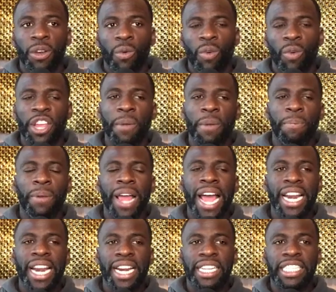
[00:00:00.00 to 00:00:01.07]
when you're
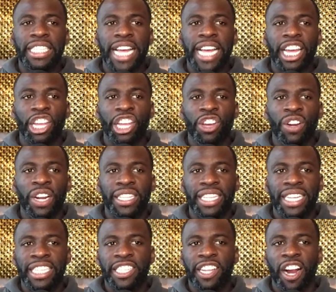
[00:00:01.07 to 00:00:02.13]
playing in the second unit,
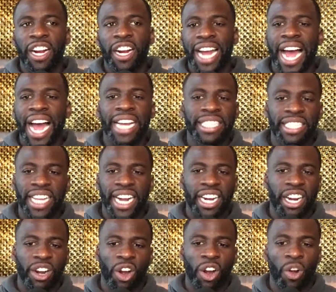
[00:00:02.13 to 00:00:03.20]
these are guys
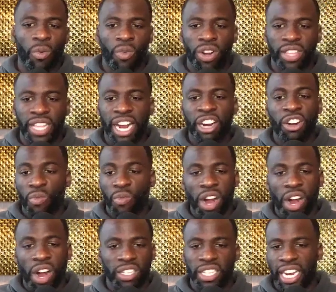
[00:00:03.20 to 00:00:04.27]
that their
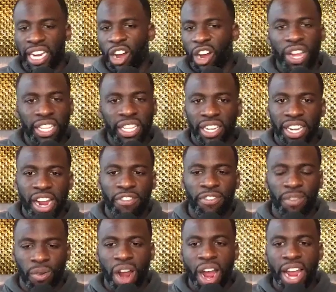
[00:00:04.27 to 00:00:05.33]
careers can go either left
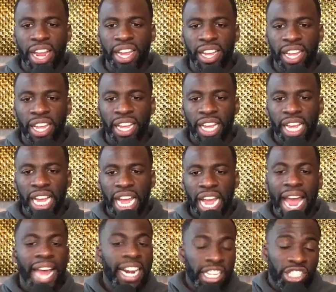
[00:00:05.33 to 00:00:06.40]
or right.
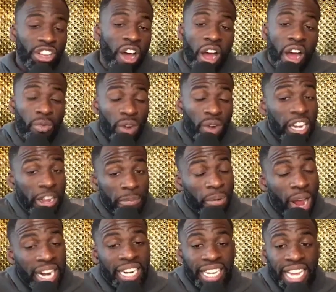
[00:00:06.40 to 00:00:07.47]
And it's all really
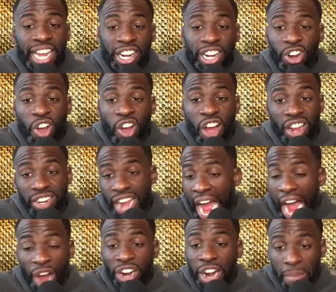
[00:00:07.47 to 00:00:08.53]
predicated on
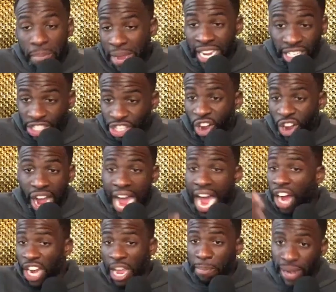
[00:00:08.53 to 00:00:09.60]
how their minutes go and
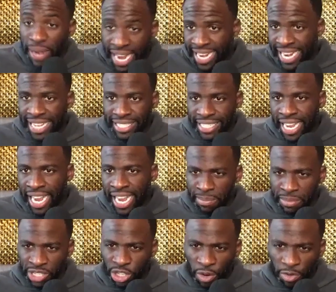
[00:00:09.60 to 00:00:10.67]
how they play in that
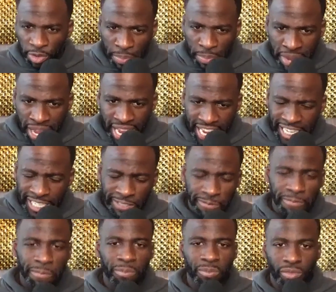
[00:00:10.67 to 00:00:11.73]
time. And so for
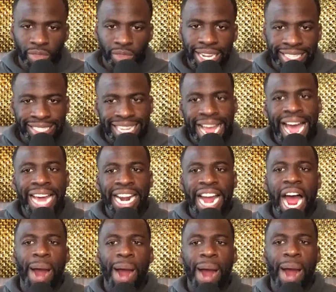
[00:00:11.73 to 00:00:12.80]
me, to have the
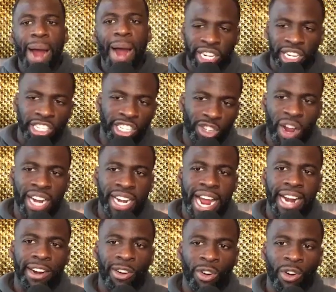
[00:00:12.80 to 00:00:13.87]
opportunity to join
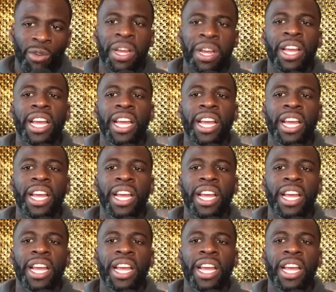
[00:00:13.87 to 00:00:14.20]
that group,